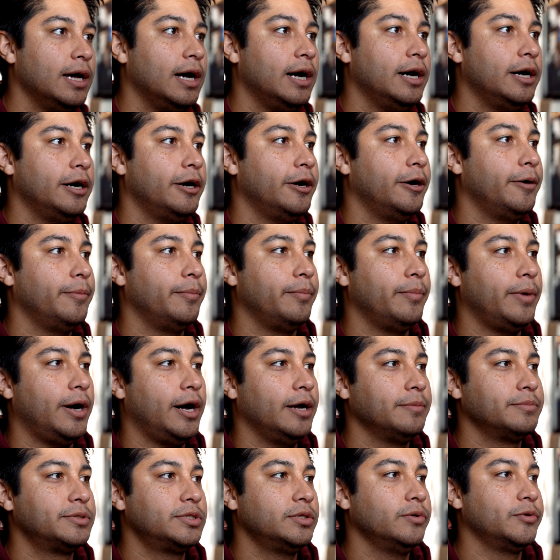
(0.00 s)

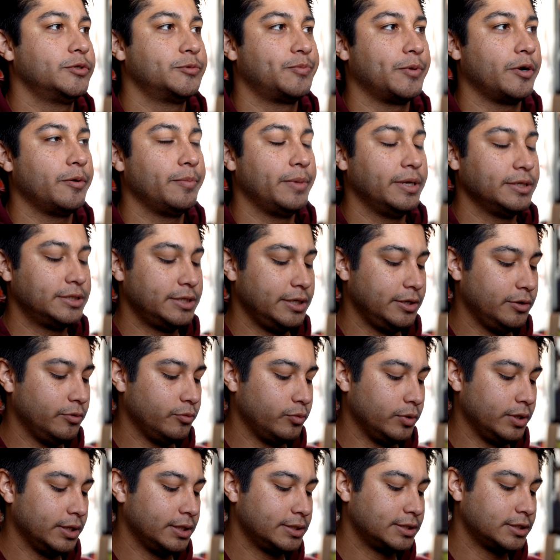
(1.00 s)
I'm still experimenting
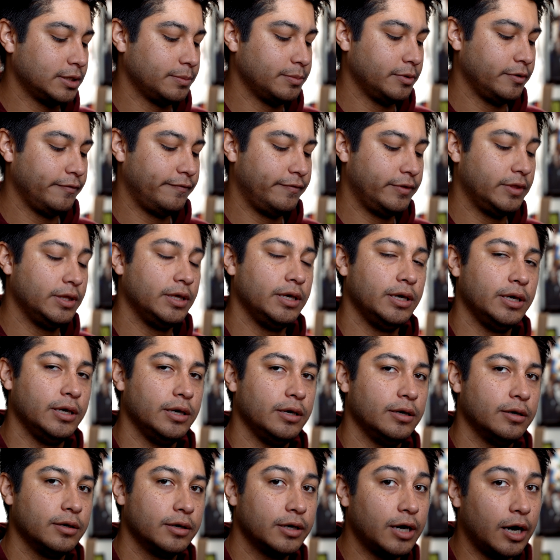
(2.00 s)
with some of
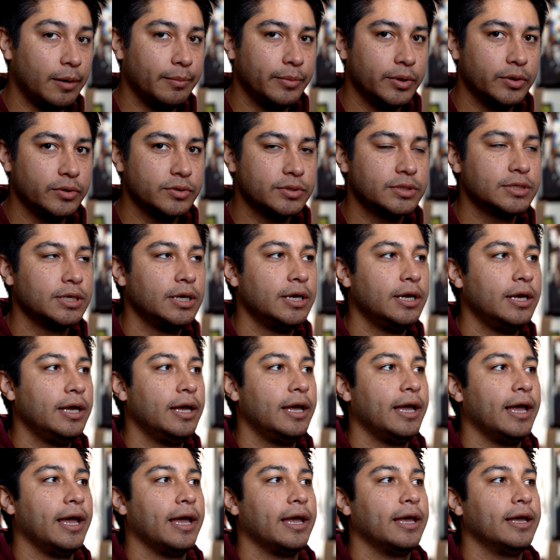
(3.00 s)
the combos,
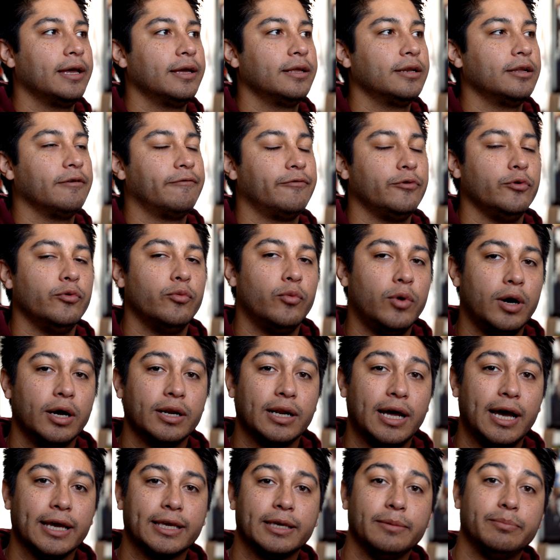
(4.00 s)
and if you
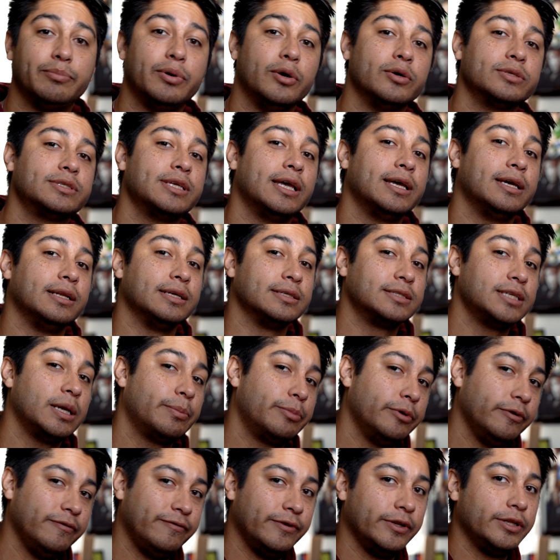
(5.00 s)
want, I can post that in a
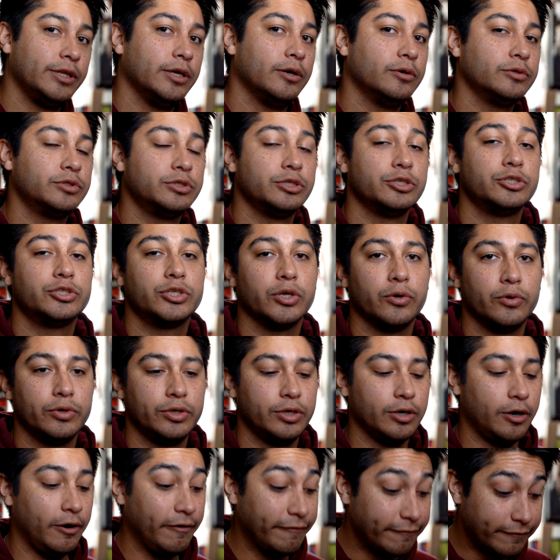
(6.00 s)
separate video to show
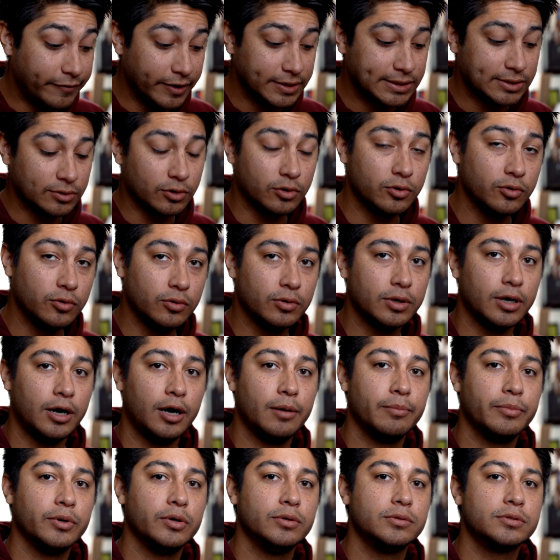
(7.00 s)
y'all physical
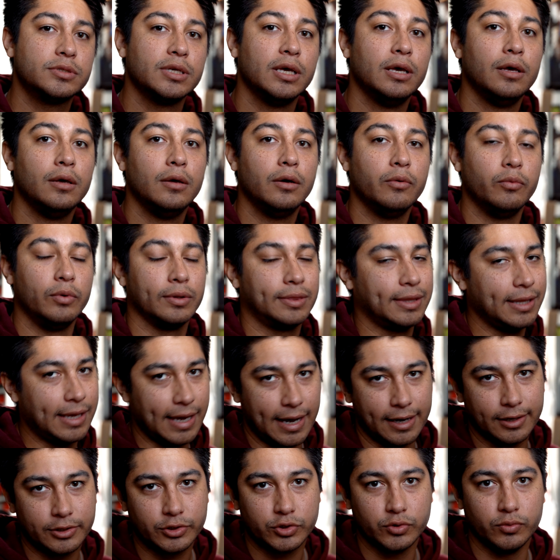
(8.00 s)
combos with the
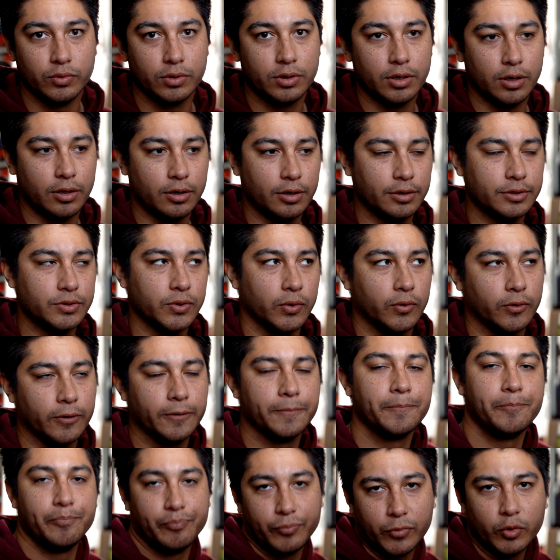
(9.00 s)
actual cards
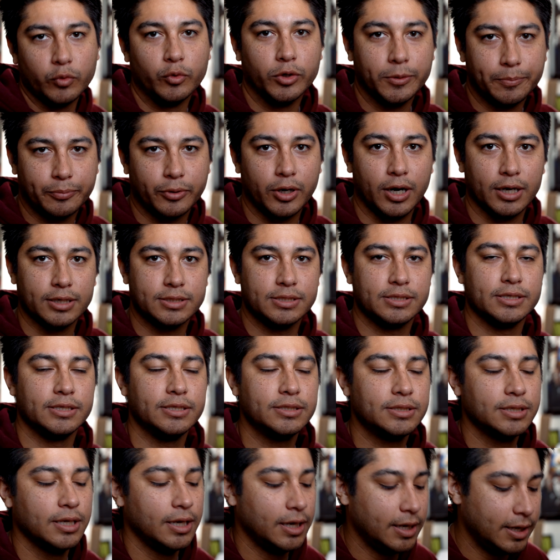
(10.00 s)
or with
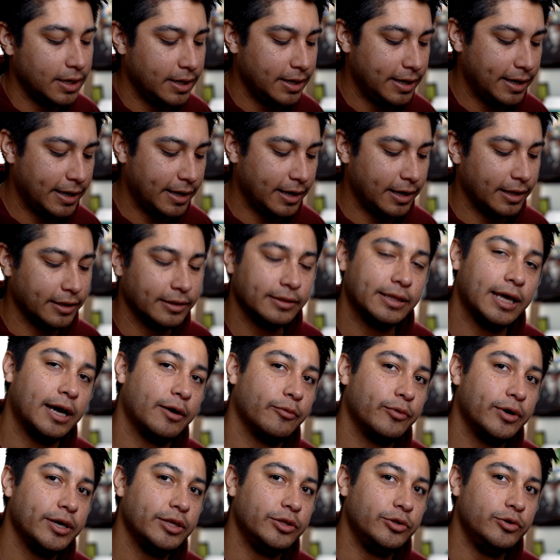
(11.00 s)
proxies.
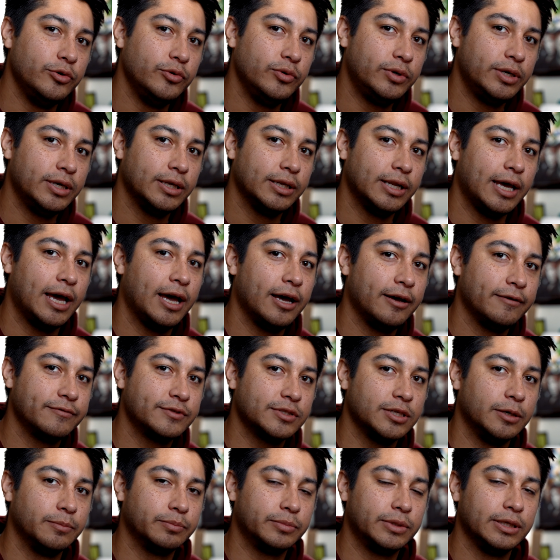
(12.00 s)
That way you can have
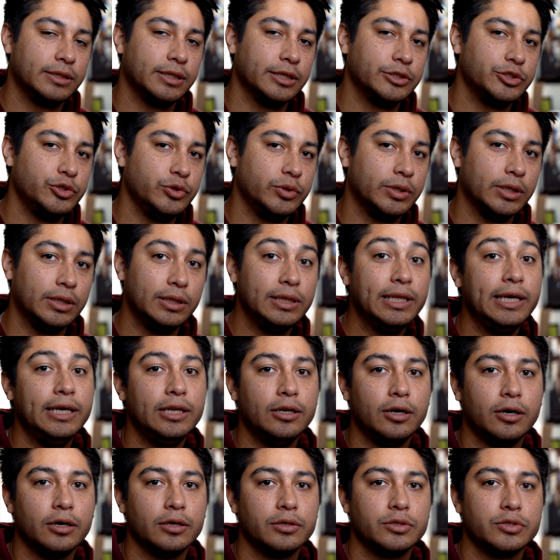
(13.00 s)
something that you can
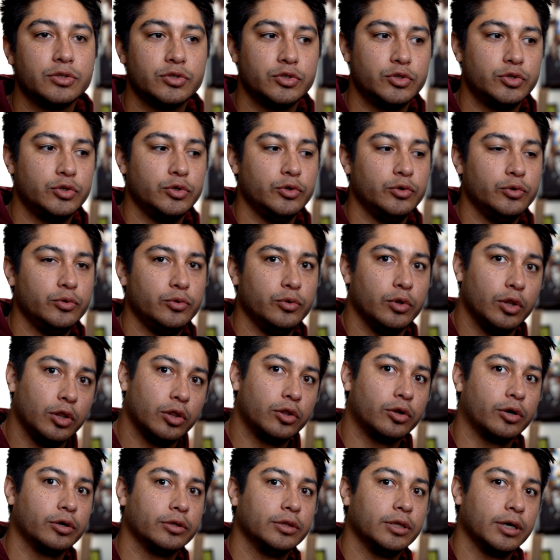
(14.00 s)
lean on to
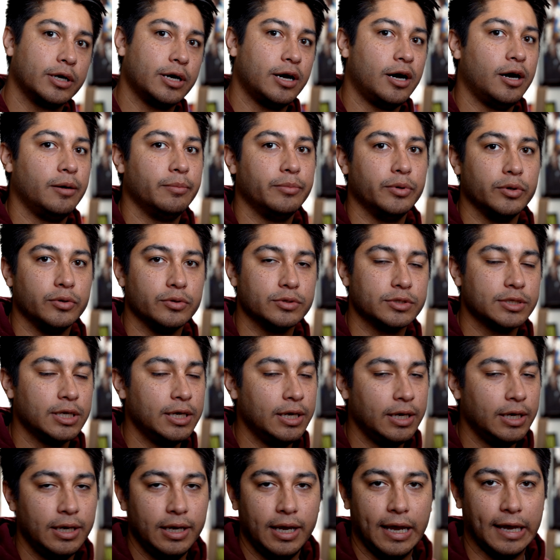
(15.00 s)
learn the combos.
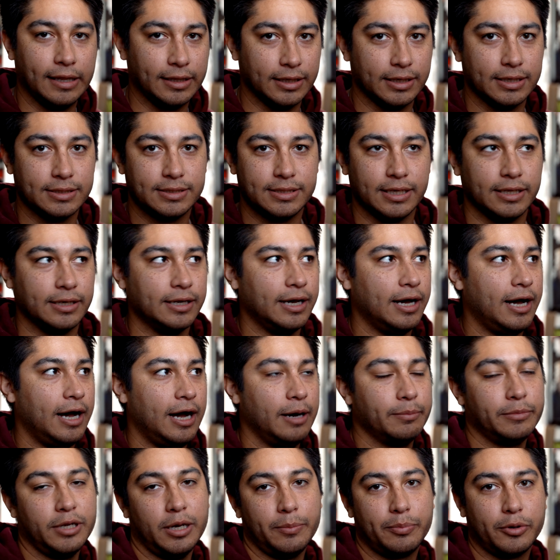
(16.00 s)
And like I said,
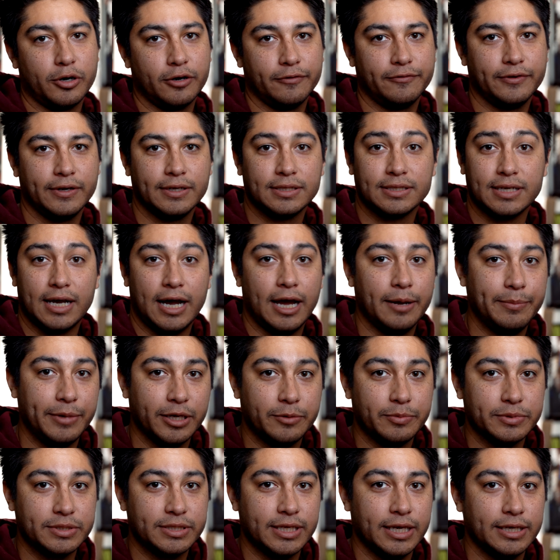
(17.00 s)
I'm not perfect, I
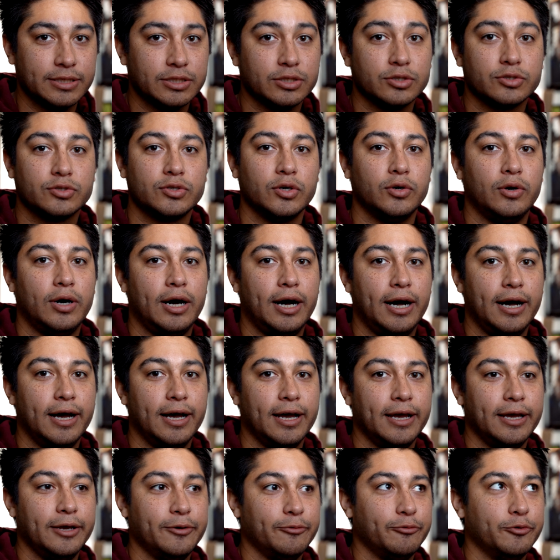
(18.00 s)
make mistakes, so
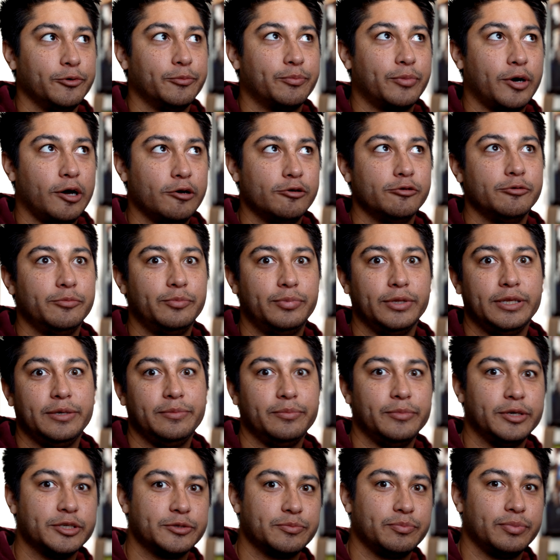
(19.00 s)
I will probably
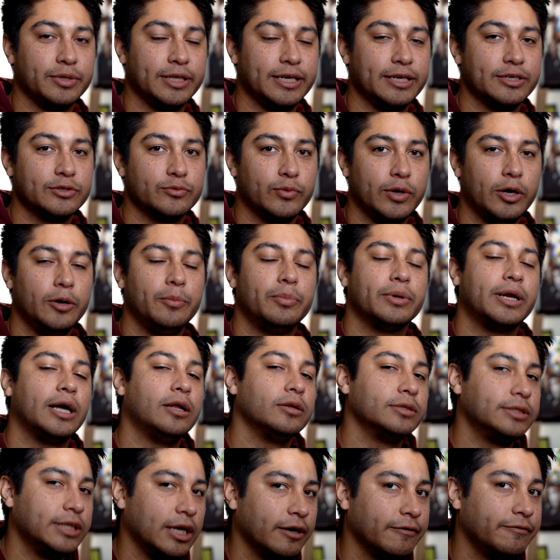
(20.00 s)
misplay as well, but
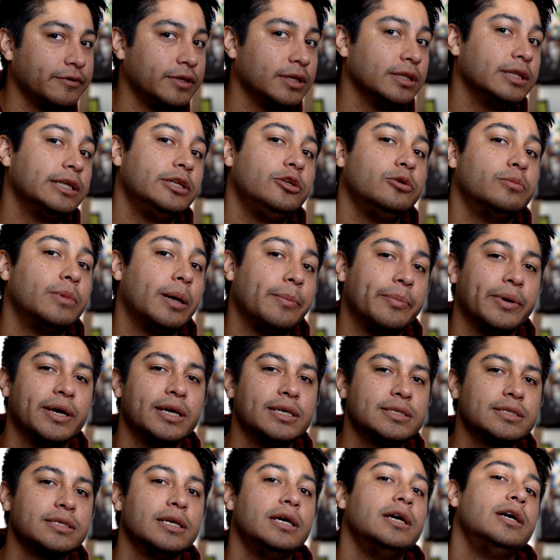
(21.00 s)
I'll definitely do my
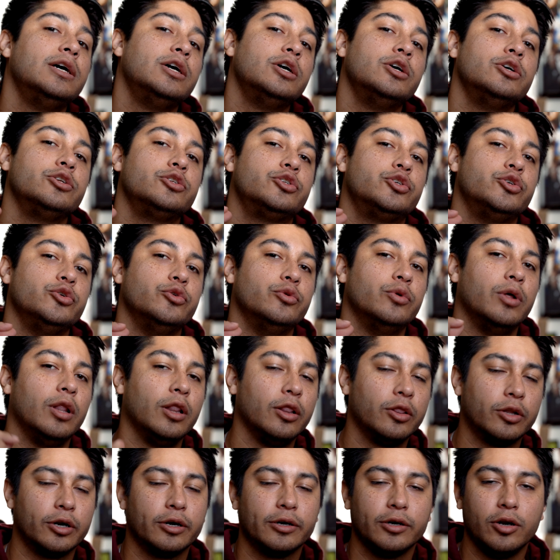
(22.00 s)
best to
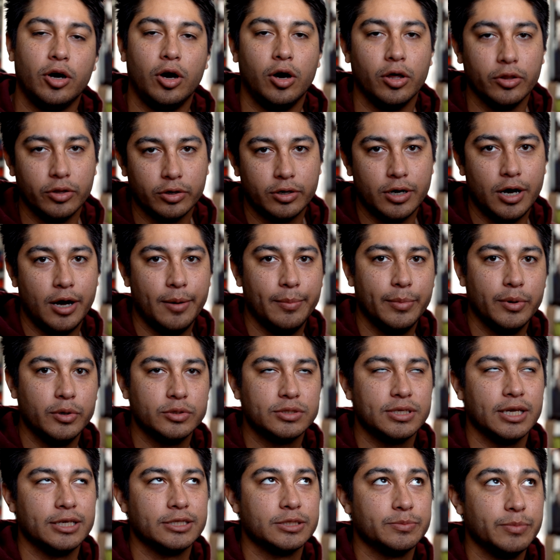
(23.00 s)
learn all the
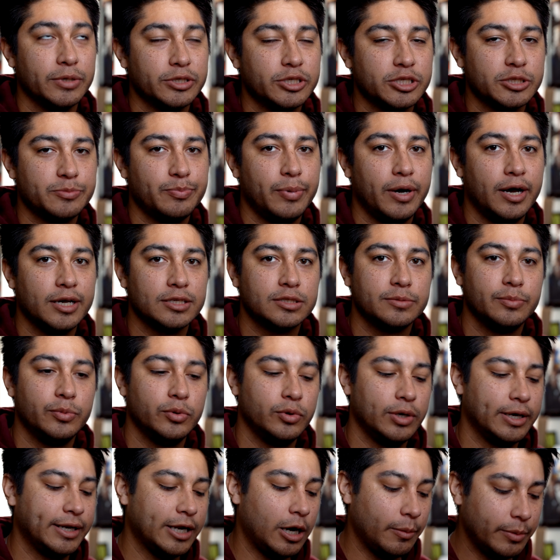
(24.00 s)
combos as much as
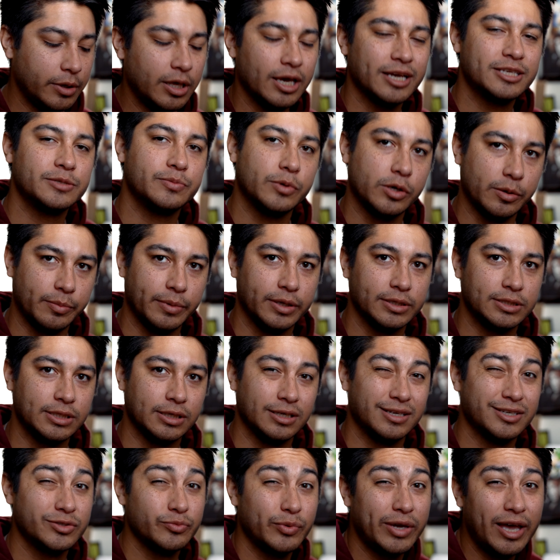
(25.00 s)
possible, and I'll be
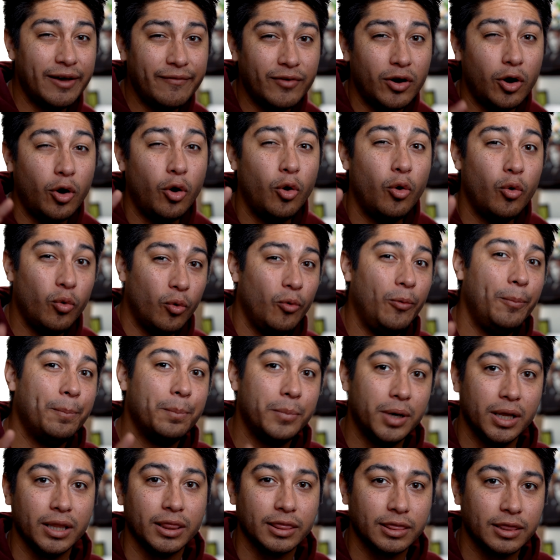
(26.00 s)
experimenting because we have a whole
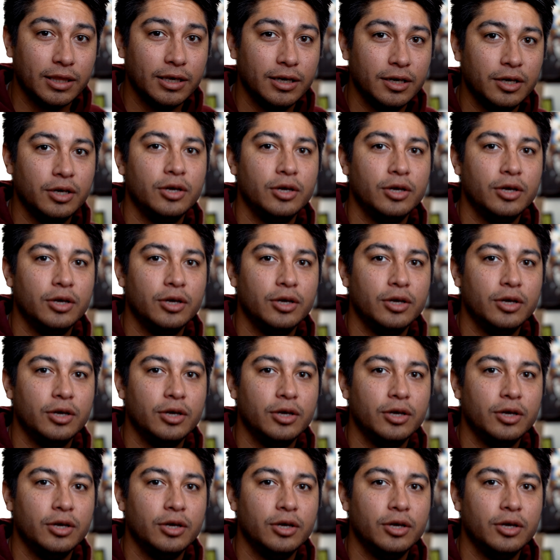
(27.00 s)
month